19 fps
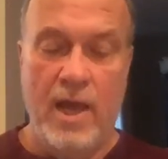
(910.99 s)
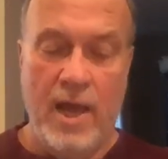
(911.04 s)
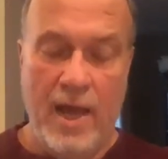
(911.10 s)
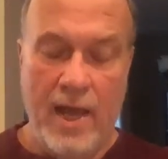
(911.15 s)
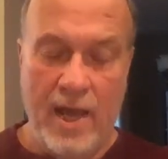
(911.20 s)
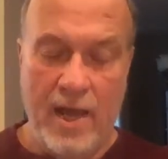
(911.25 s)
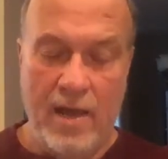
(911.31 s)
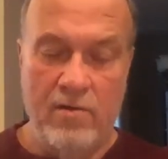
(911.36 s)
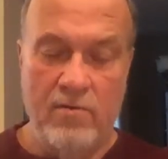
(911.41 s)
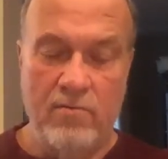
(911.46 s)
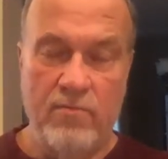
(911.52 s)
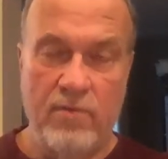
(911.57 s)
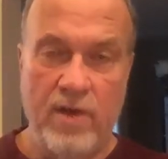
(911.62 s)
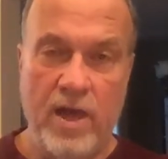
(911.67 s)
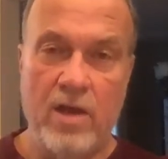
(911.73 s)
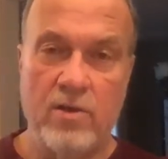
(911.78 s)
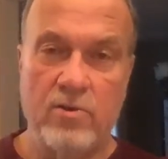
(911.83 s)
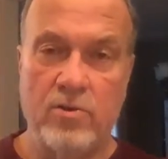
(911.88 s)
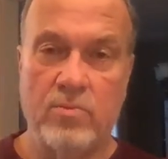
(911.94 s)
how
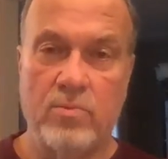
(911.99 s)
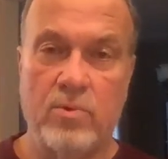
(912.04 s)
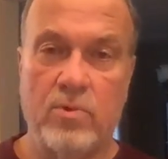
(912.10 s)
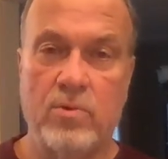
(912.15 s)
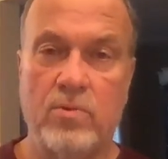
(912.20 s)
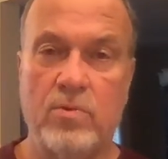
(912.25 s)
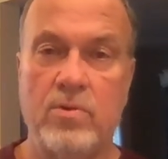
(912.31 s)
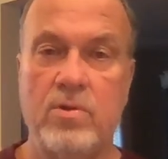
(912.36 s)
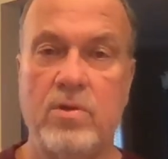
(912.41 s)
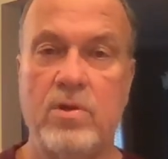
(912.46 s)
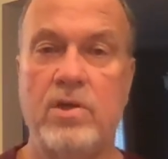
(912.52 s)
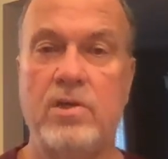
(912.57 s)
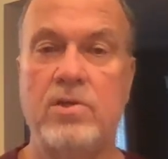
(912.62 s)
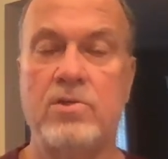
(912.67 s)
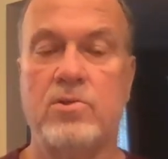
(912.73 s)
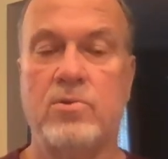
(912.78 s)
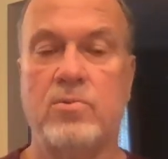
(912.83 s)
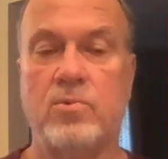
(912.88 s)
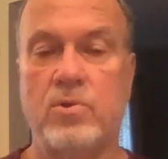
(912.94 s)
valuable
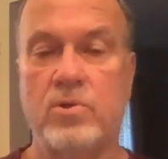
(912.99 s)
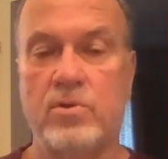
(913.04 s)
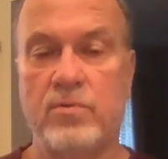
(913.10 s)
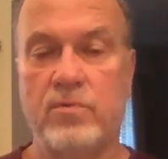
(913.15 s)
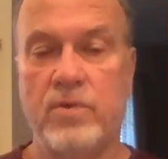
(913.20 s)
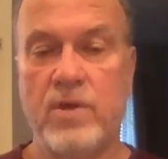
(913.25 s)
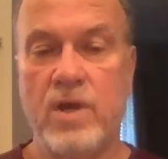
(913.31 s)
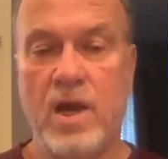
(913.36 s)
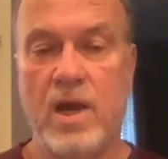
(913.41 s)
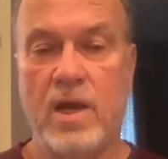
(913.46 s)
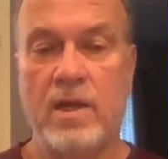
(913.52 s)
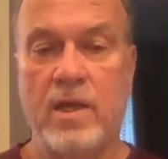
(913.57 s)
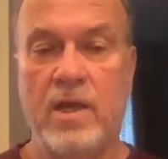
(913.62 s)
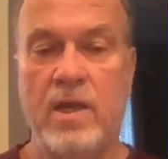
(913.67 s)
is the word of god